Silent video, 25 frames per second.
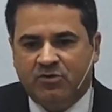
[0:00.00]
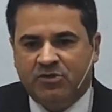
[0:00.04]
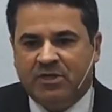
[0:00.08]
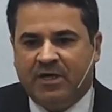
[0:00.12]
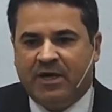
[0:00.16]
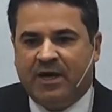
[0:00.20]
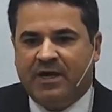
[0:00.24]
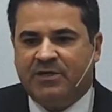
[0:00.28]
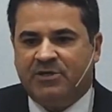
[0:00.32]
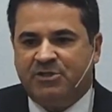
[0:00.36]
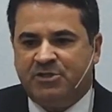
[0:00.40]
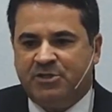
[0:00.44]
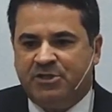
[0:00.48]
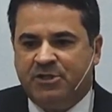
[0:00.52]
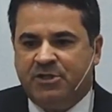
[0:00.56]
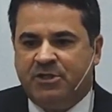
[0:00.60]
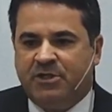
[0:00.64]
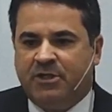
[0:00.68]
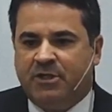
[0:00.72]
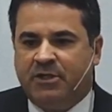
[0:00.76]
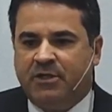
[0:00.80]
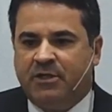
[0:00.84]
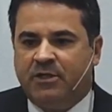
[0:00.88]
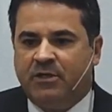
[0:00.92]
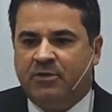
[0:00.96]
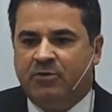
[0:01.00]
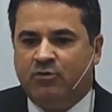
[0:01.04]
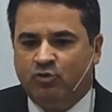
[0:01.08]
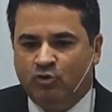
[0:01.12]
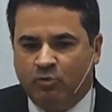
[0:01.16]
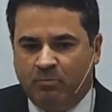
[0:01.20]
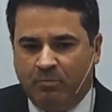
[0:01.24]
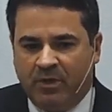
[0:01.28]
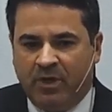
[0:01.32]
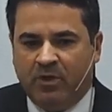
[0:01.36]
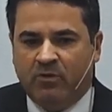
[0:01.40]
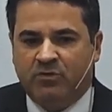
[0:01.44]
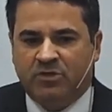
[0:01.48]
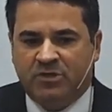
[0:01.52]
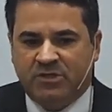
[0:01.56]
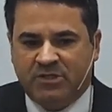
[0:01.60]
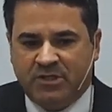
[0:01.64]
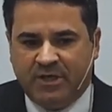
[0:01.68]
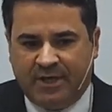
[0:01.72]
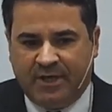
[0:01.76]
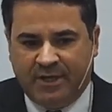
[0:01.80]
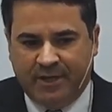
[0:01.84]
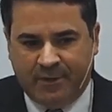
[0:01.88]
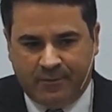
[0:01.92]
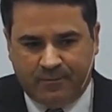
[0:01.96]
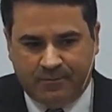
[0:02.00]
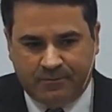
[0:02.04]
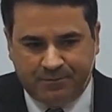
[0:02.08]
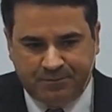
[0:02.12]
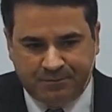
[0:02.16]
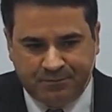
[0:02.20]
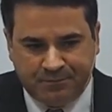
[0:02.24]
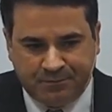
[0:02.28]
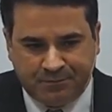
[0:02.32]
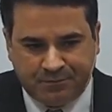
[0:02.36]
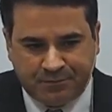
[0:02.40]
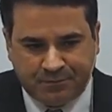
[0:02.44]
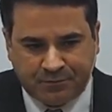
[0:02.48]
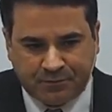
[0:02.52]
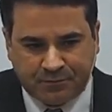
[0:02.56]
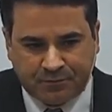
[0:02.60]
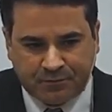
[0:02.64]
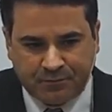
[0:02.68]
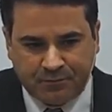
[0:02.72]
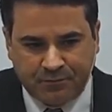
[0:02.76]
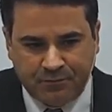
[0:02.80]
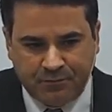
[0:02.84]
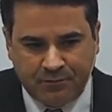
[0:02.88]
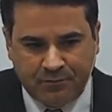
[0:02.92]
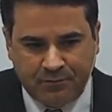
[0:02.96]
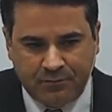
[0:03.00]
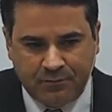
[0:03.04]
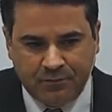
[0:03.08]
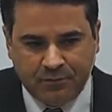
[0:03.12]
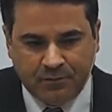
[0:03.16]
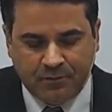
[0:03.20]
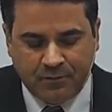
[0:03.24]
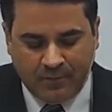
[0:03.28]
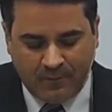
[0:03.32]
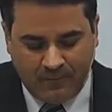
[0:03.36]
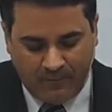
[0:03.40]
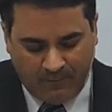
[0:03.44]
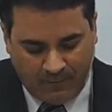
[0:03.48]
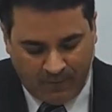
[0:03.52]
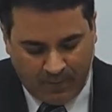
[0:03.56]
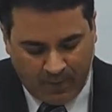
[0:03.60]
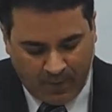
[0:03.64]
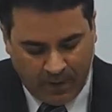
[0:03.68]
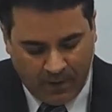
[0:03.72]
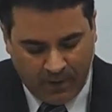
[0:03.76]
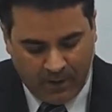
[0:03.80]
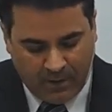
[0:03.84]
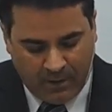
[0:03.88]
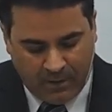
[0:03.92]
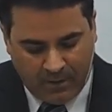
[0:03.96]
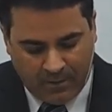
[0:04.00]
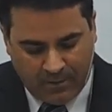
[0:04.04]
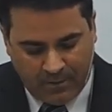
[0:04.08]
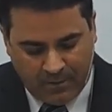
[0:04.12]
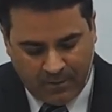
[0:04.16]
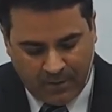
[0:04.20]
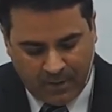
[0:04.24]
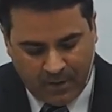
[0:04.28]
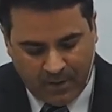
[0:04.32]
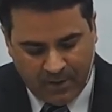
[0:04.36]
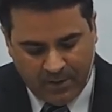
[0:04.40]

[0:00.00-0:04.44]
the way in which God would act in the midst of Israel.